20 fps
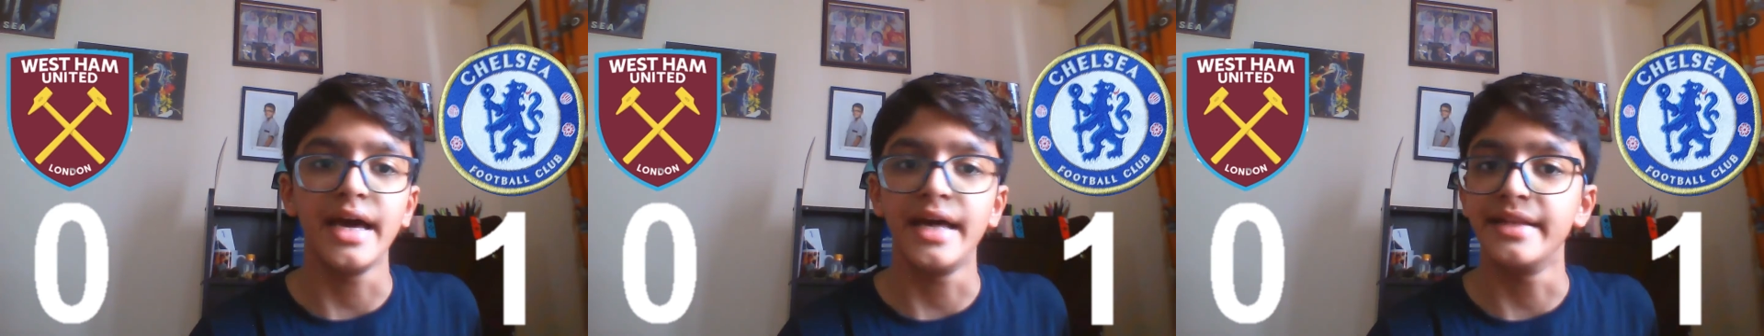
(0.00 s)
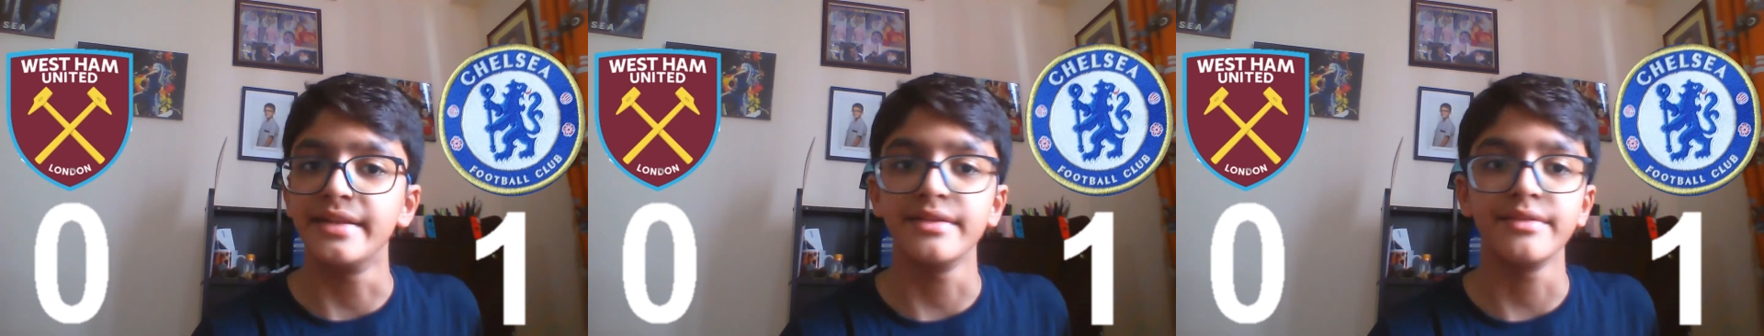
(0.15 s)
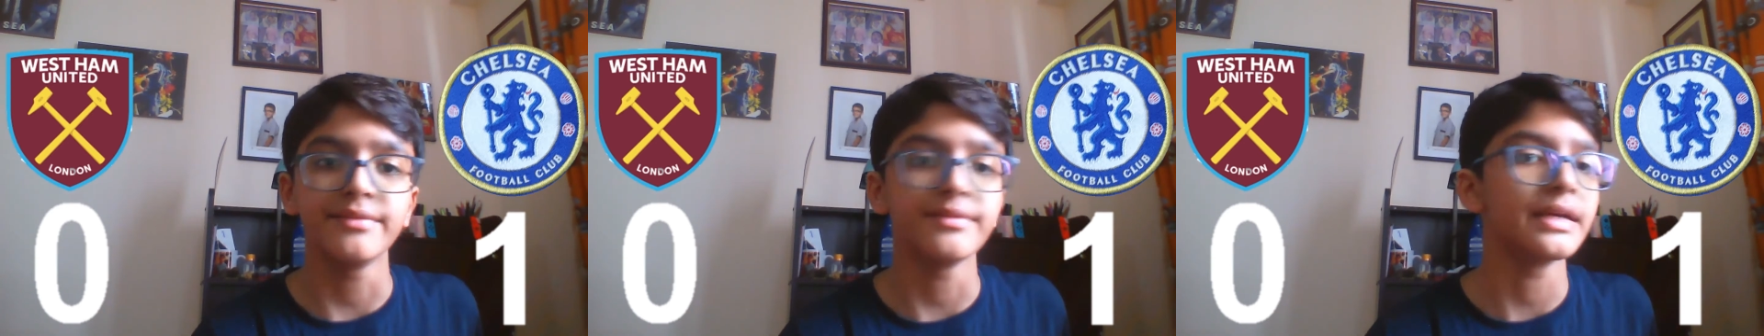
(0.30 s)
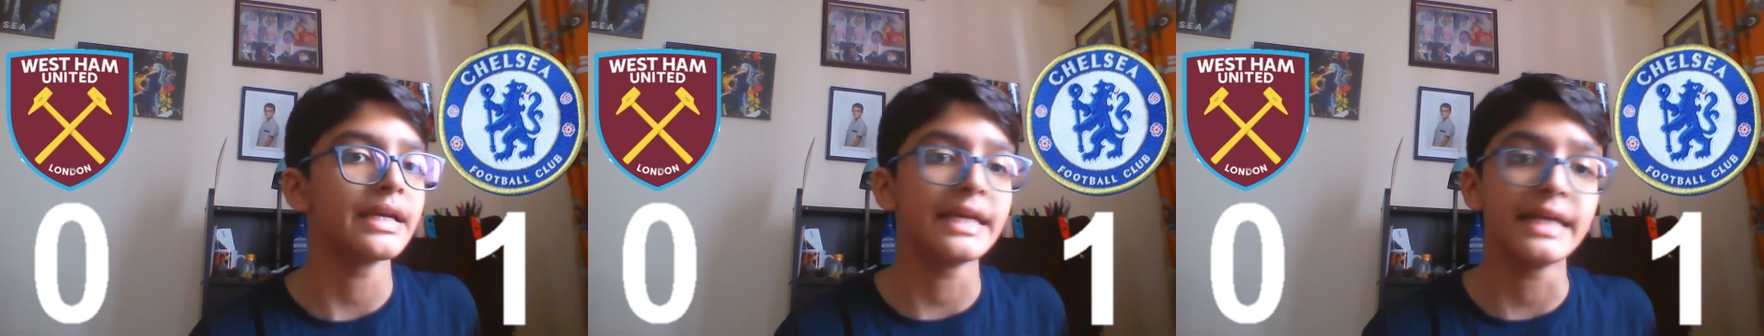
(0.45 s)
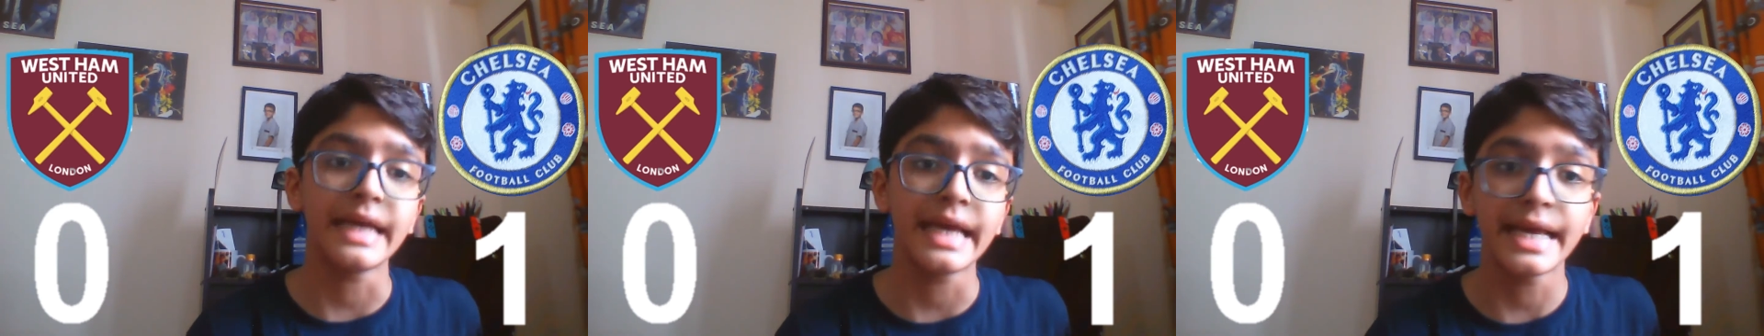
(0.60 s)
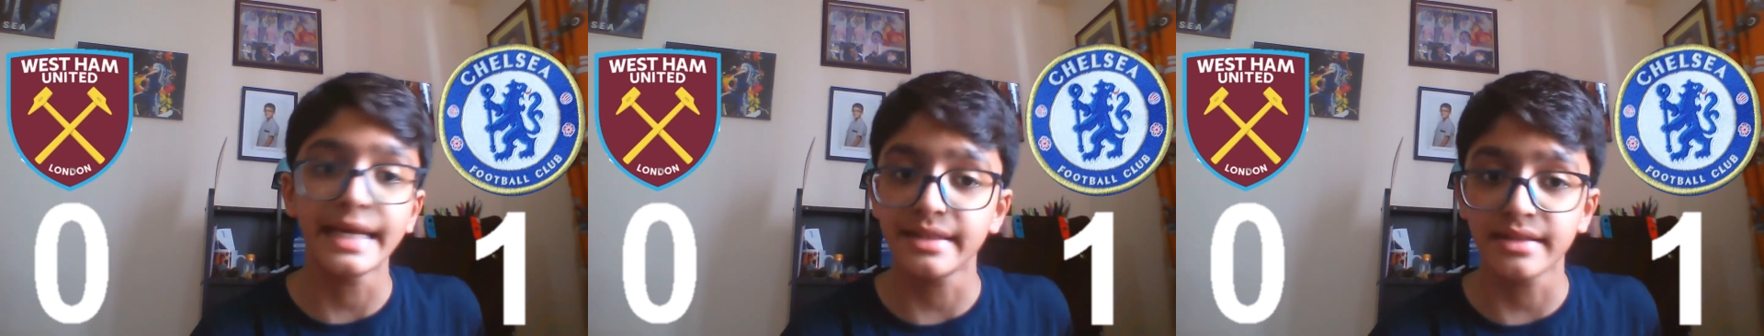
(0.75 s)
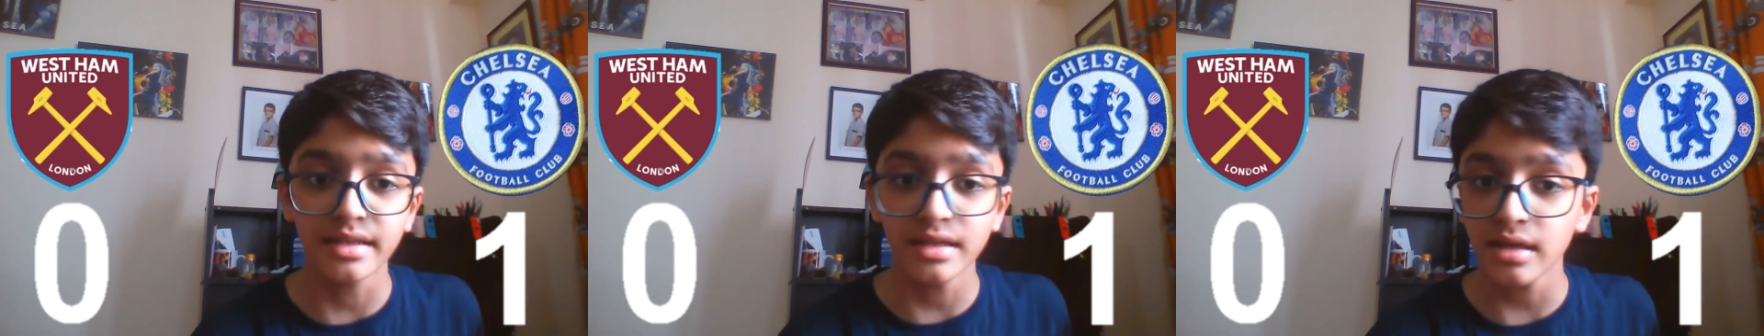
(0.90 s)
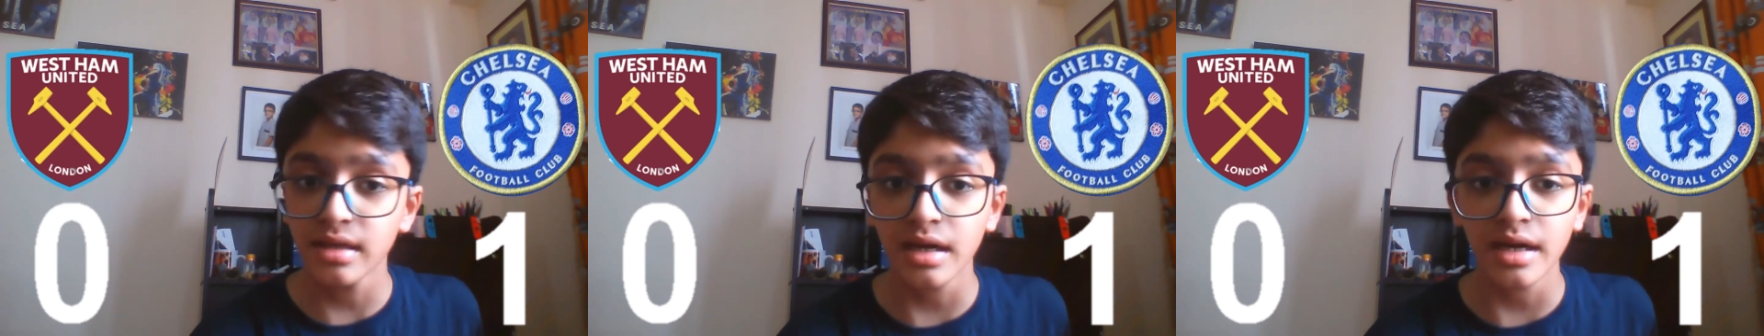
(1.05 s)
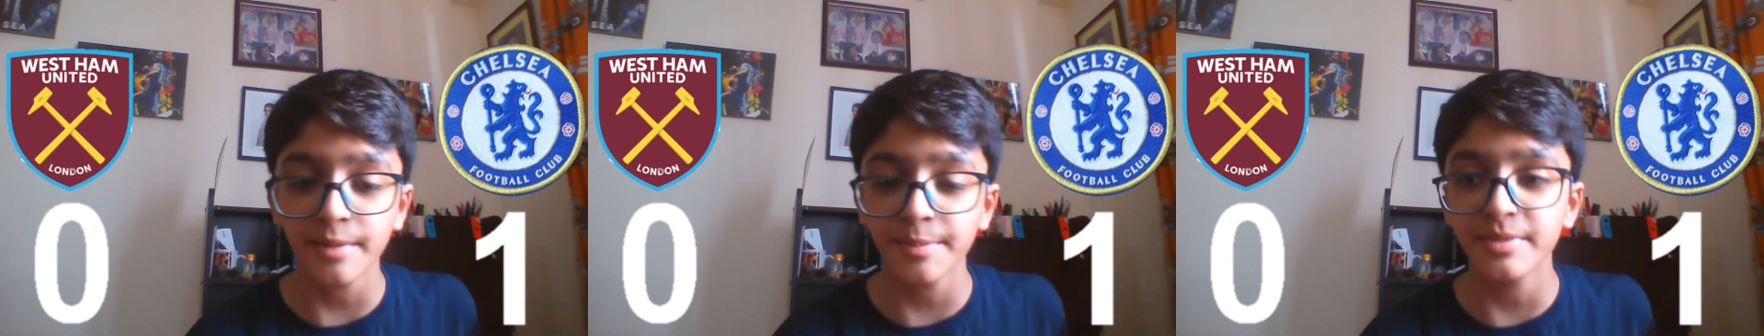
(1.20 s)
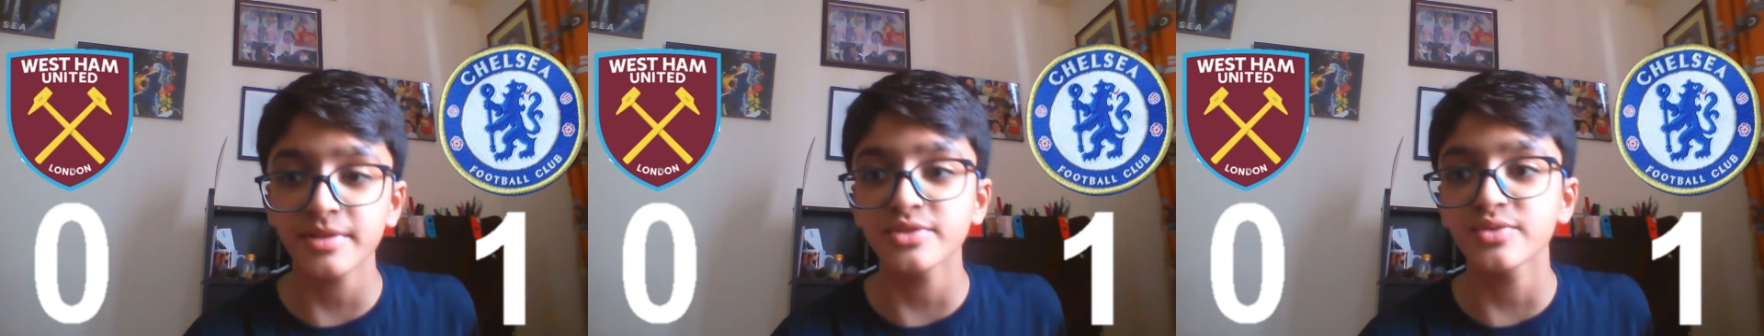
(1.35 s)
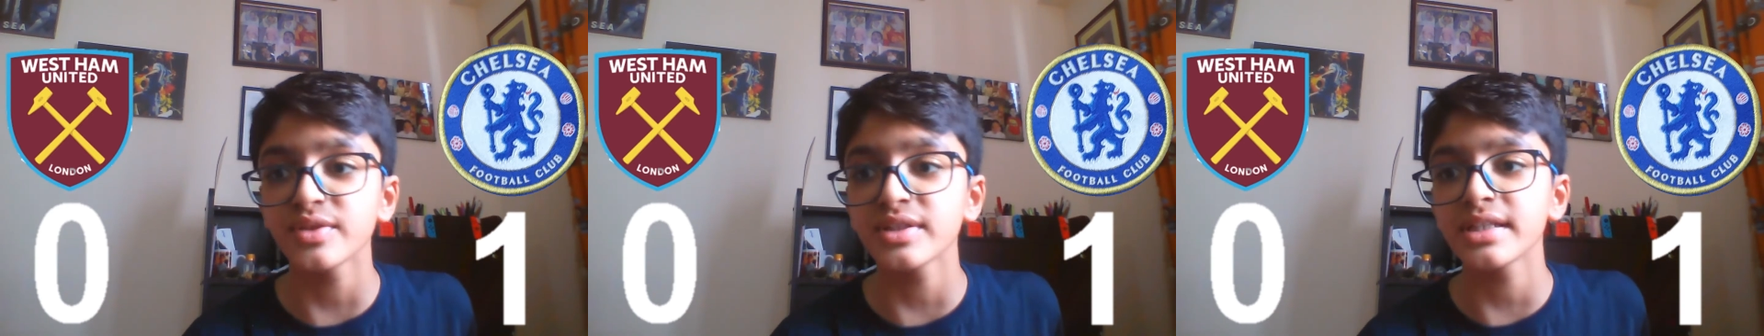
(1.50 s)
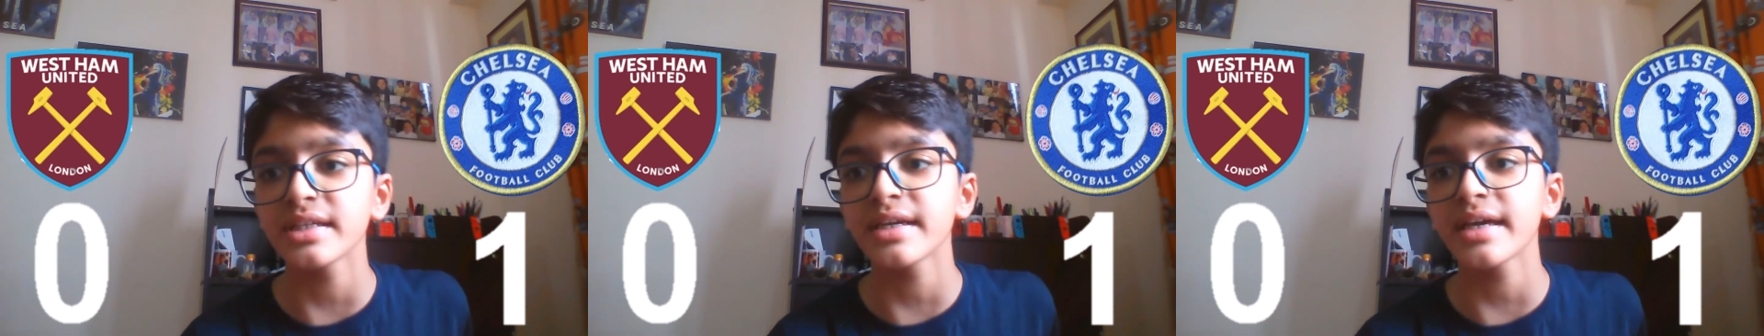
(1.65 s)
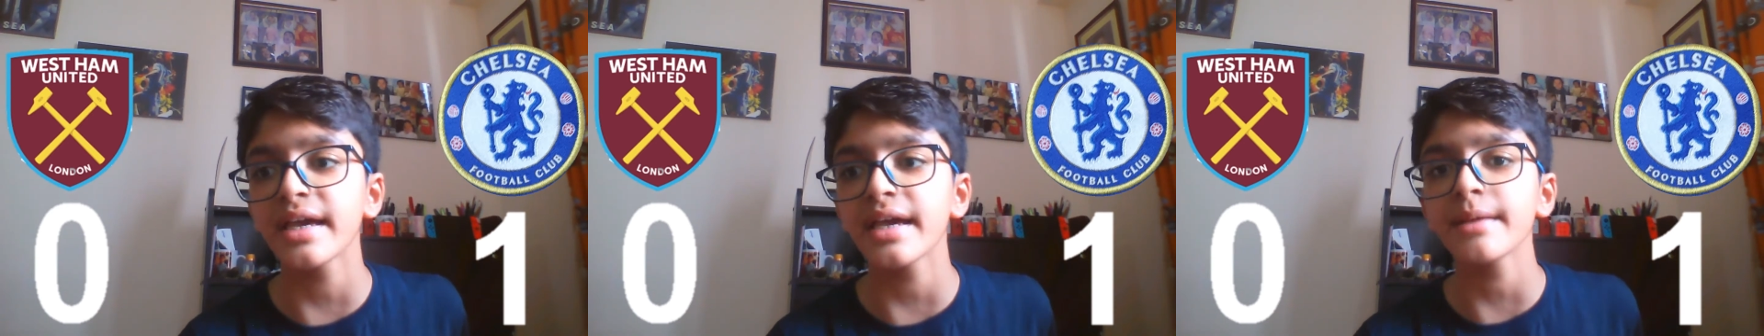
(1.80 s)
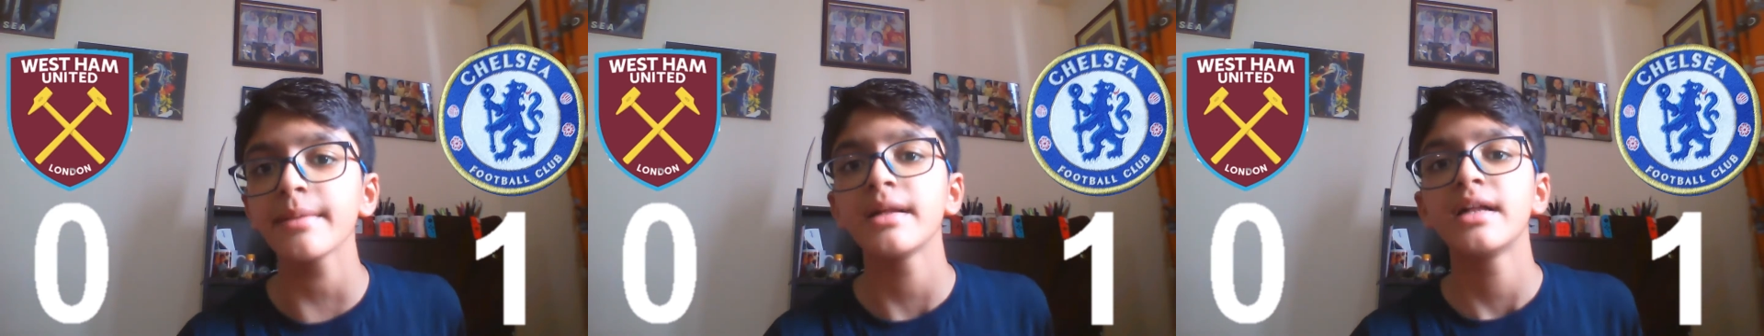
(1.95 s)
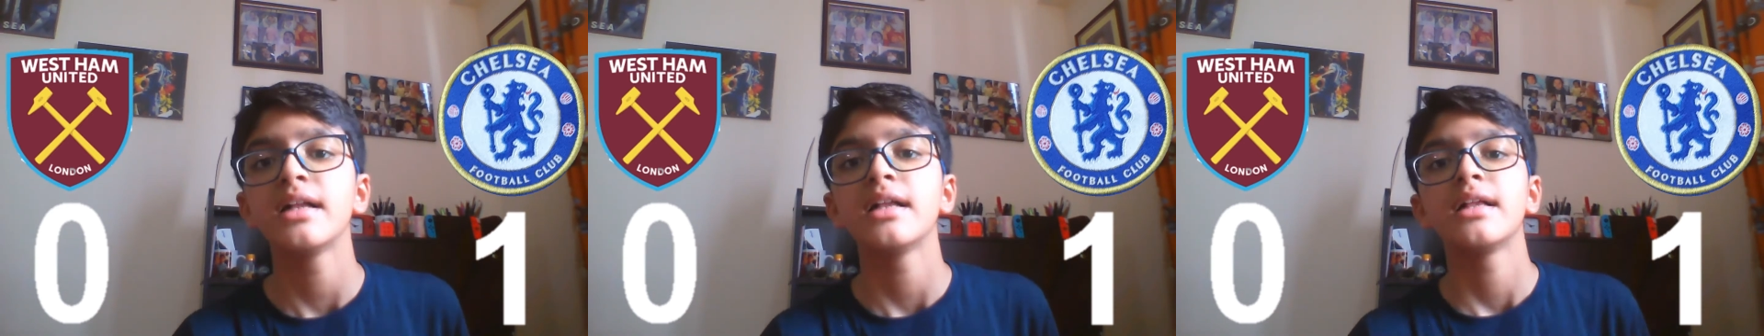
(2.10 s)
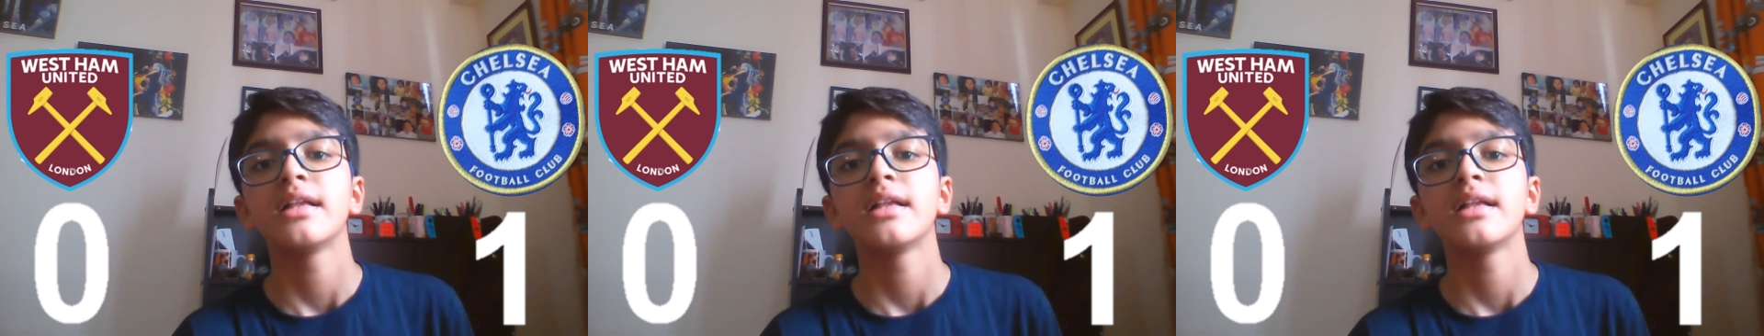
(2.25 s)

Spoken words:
And it did help us win the game.